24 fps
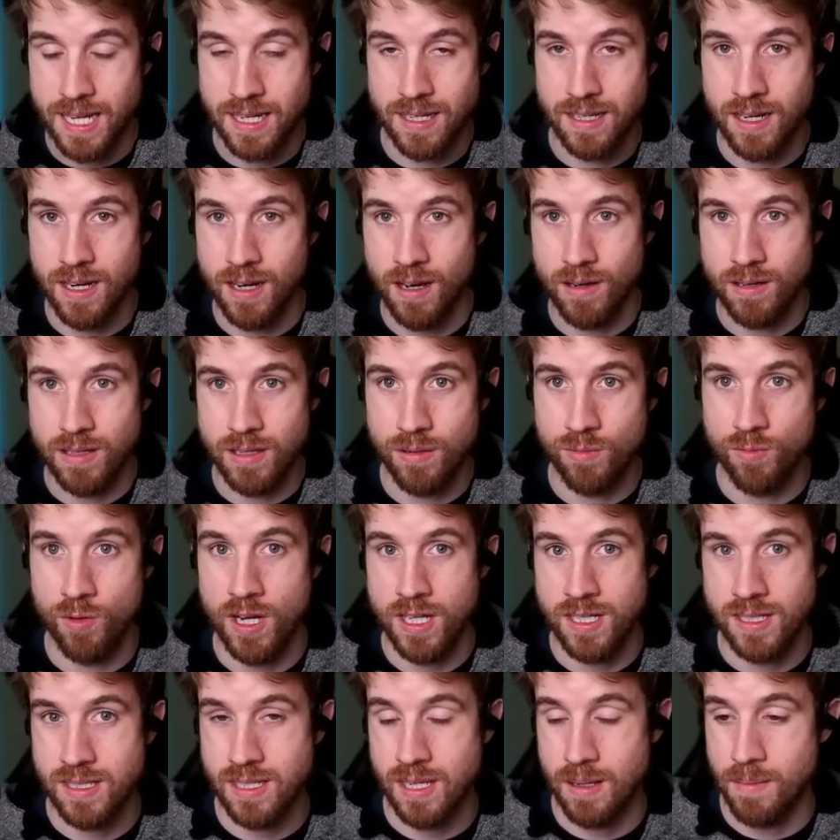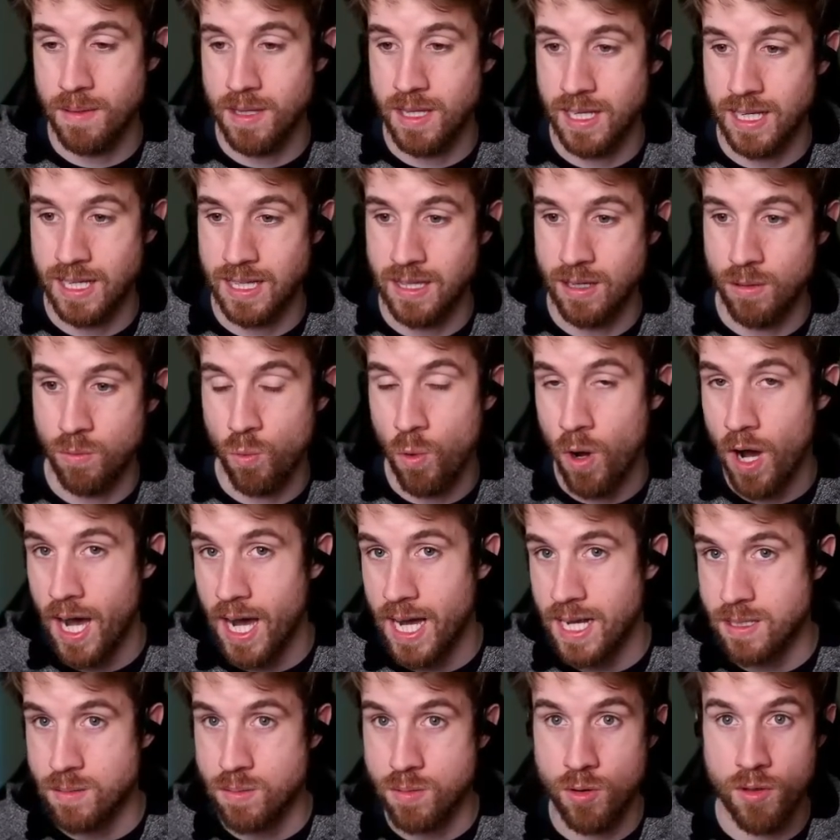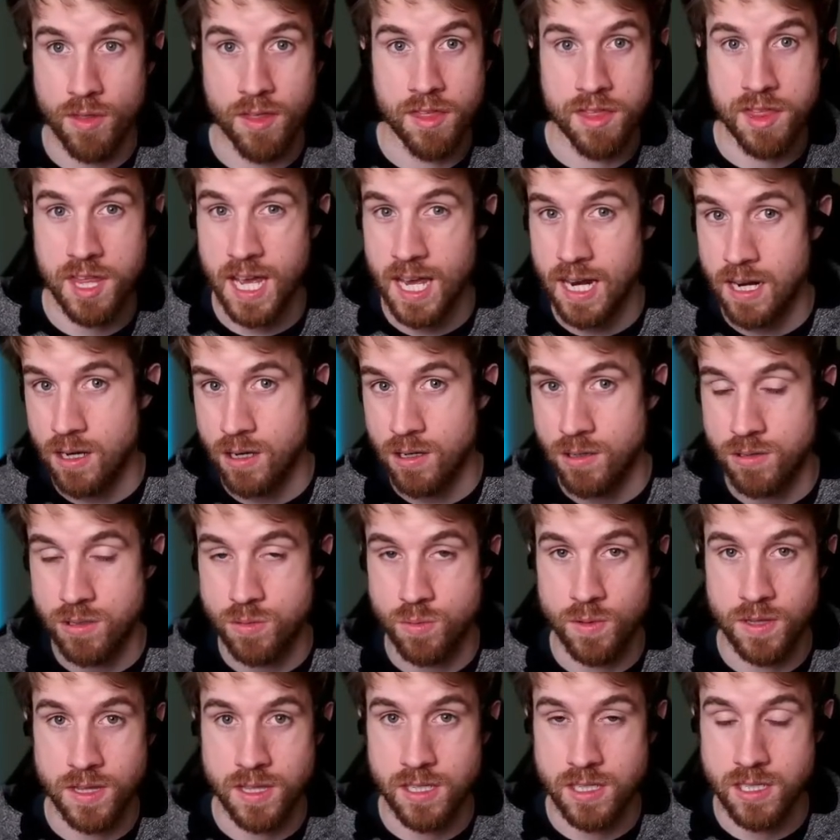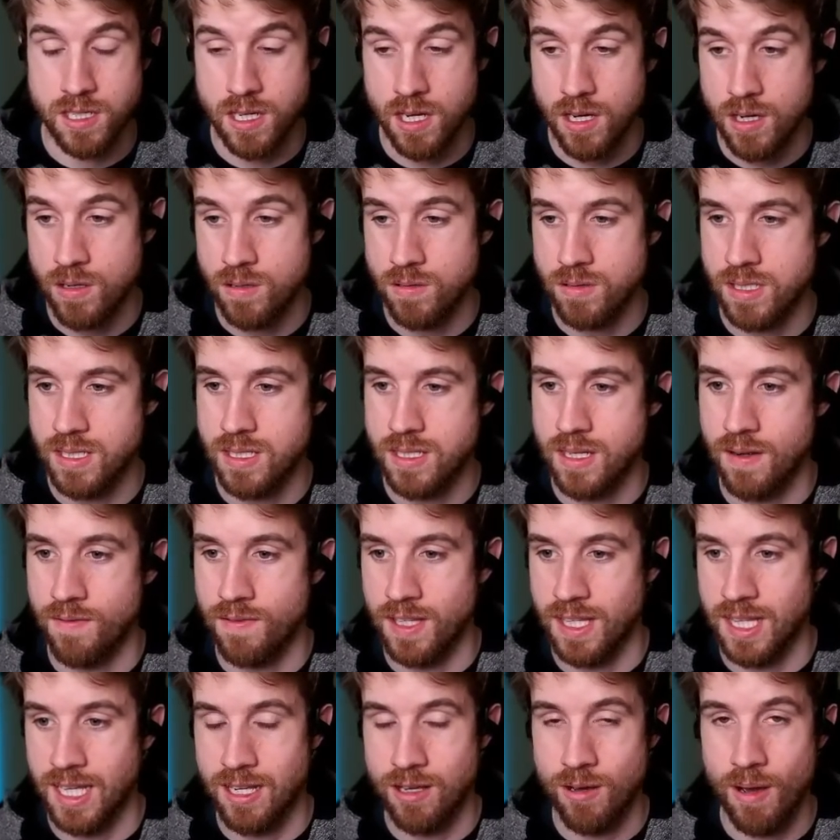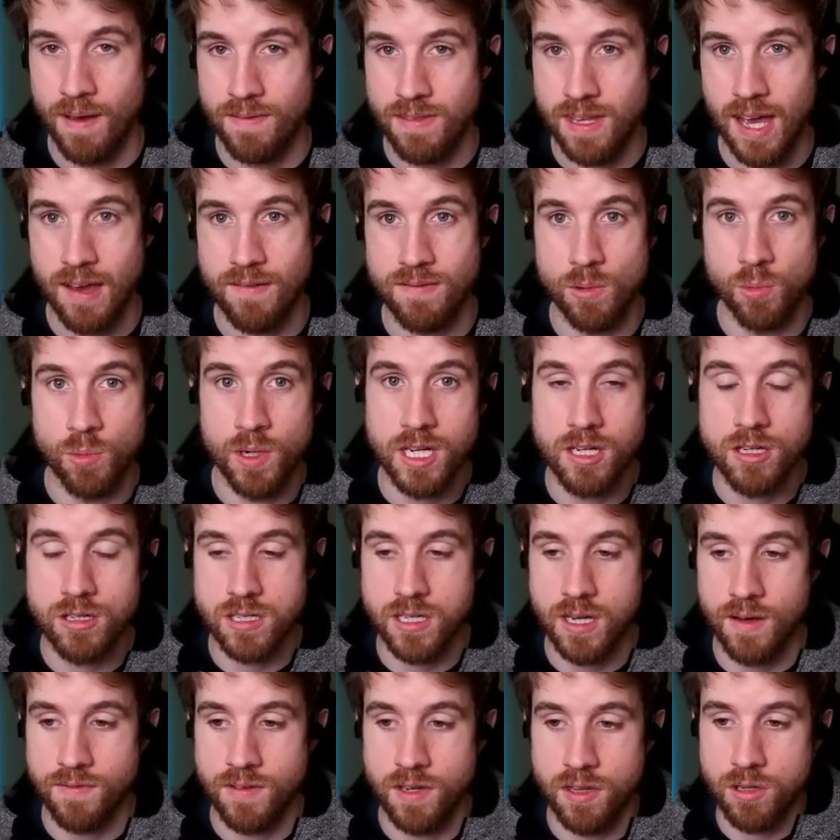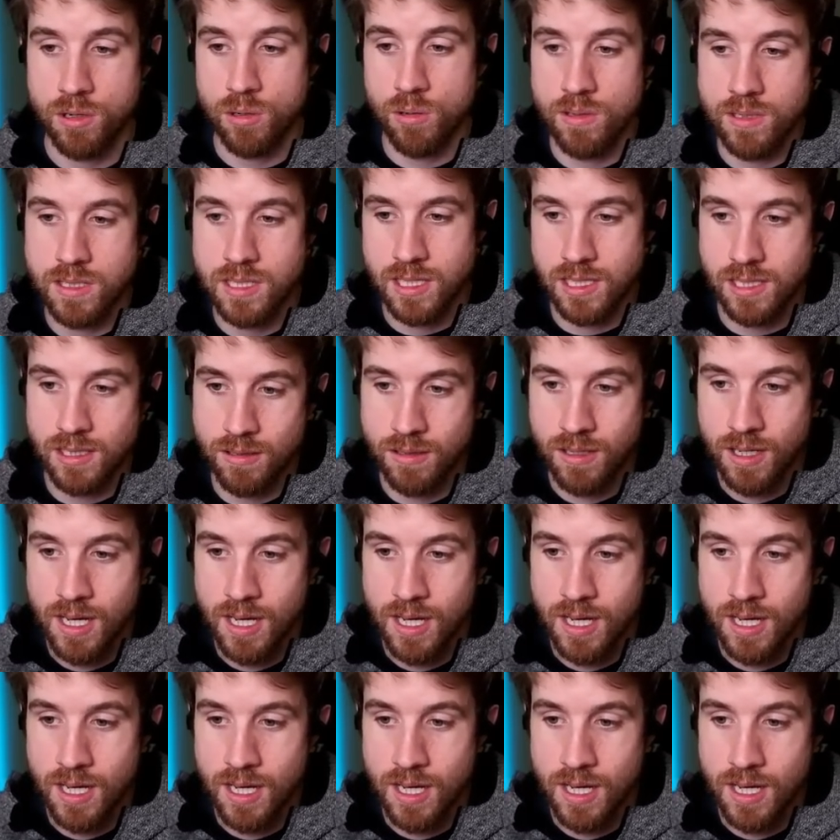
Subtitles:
You run some of the Wasp or the Thanos with the stones and stuff like that. You have to have the weaker stuff to throw into the,